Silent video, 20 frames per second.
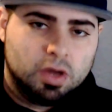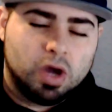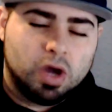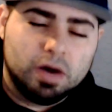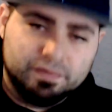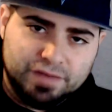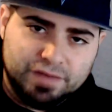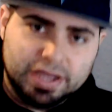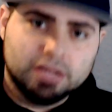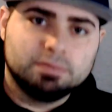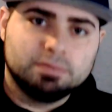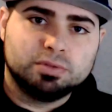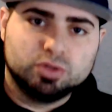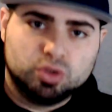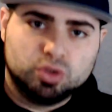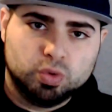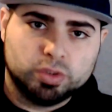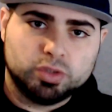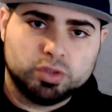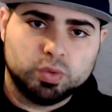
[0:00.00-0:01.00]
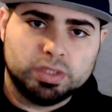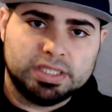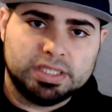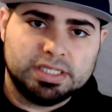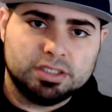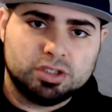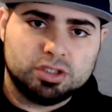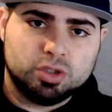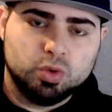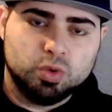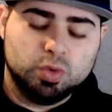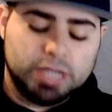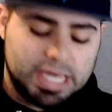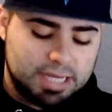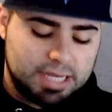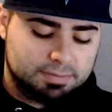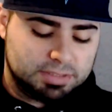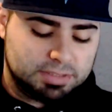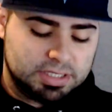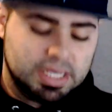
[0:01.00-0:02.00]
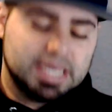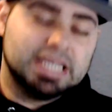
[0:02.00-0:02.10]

available to us with these two games.